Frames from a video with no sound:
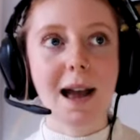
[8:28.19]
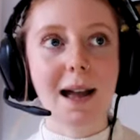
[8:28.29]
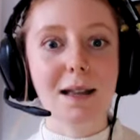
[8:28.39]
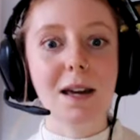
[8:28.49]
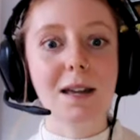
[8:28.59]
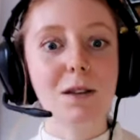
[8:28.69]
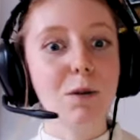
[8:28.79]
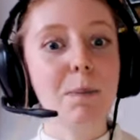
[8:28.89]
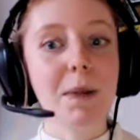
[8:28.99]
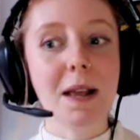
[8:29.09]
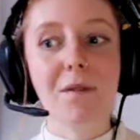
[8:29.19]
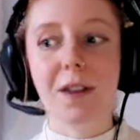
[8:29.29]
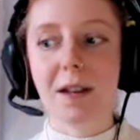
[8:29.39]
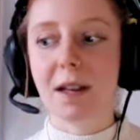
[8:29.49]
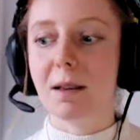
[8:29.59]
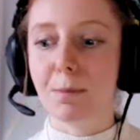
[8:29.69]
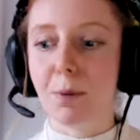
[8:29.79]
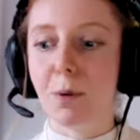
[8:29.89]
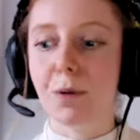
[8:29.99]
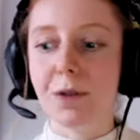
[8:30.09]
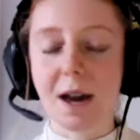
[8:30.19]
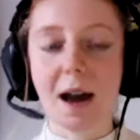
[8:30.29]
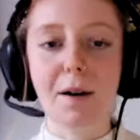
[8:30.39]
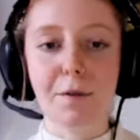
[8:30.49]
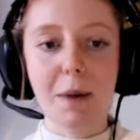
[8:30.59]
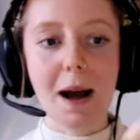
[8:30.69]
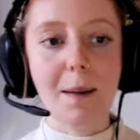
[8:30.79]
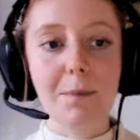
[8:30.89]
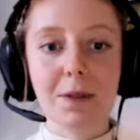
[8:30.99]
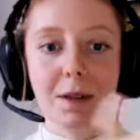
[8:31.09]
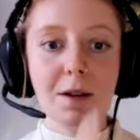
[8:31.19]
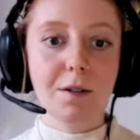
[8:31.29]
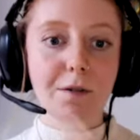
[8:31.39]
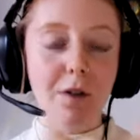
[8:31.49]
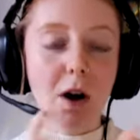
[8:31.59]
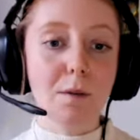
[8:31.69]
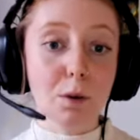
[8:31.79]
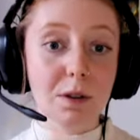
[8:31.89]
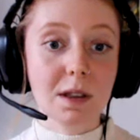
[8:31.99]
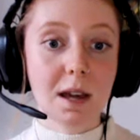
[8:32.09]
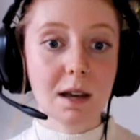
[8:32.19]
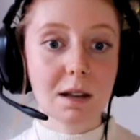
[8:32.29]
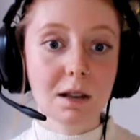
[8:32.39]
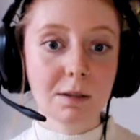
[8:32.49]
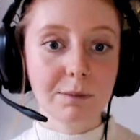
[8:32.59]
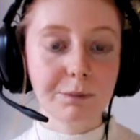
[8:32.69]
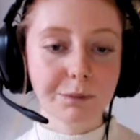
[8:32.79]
And I do believe that it's important to have perhaps 5 or 6